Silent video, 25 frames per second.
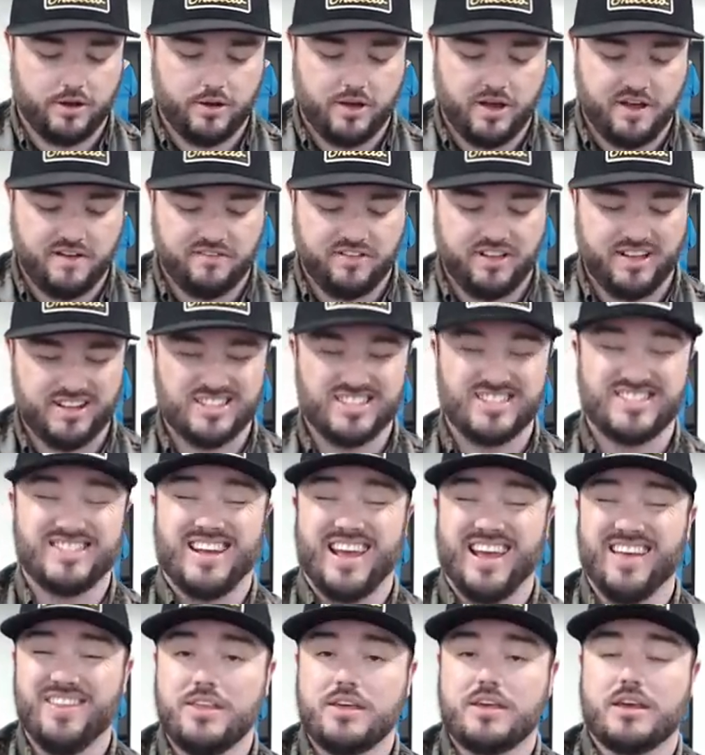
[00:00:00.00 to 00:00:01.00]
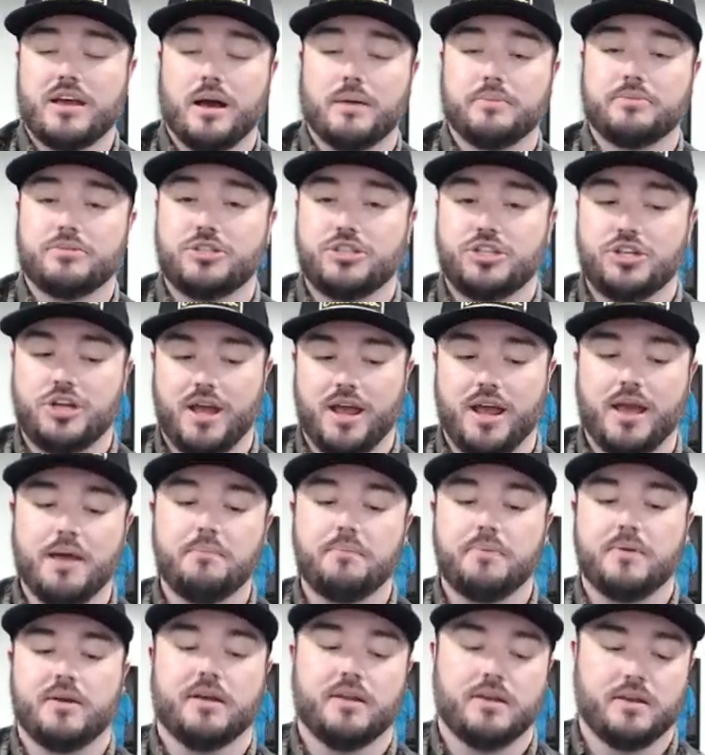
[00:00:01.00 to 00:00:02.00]
Avalanche Stanley Cup
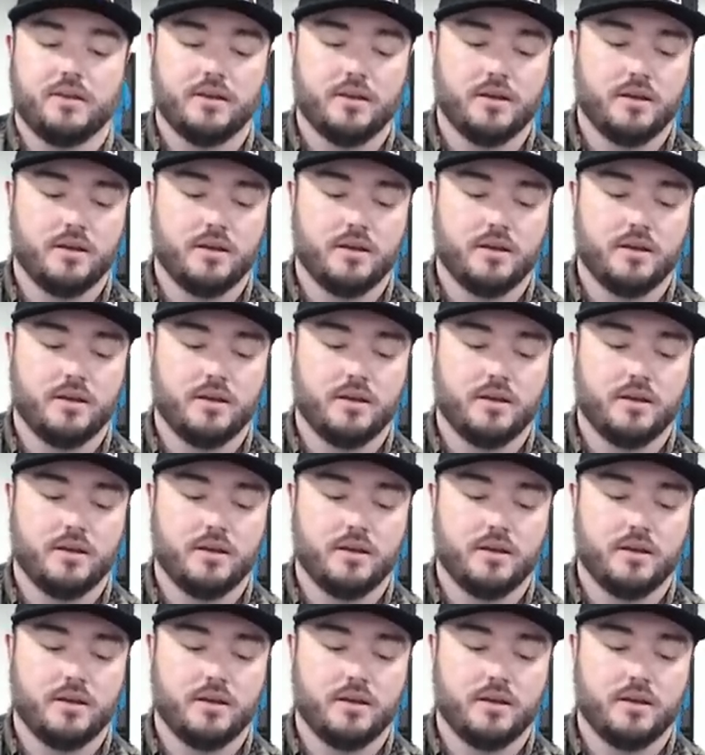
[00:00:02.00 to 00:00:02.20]
champion